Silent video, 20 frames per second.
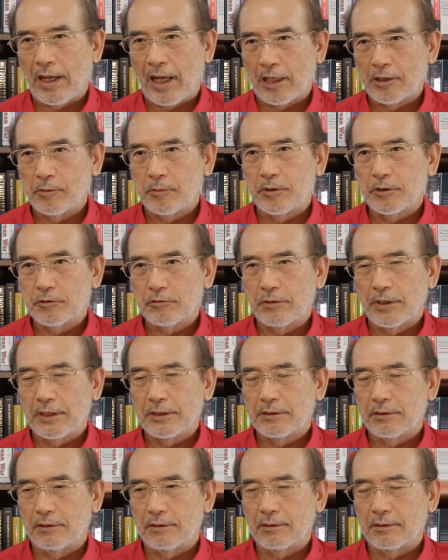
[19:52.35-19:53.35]

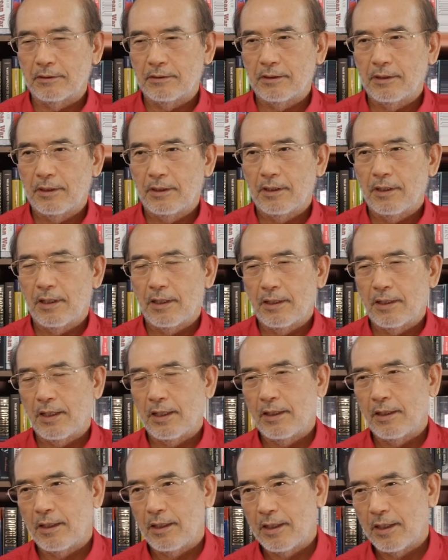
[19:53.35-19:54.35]
administration,
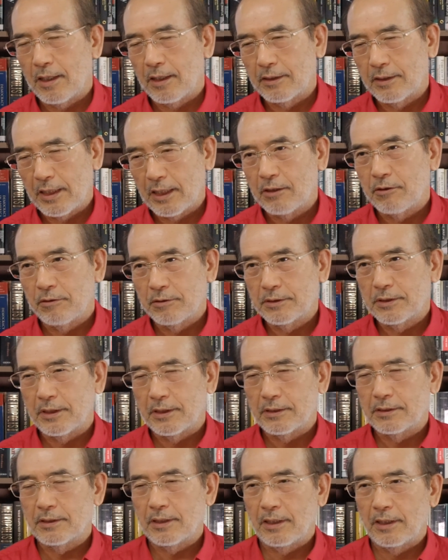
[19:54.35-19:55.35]
they
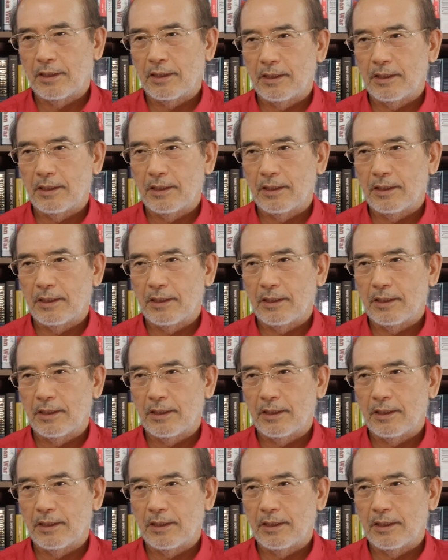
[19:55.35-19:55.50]
consist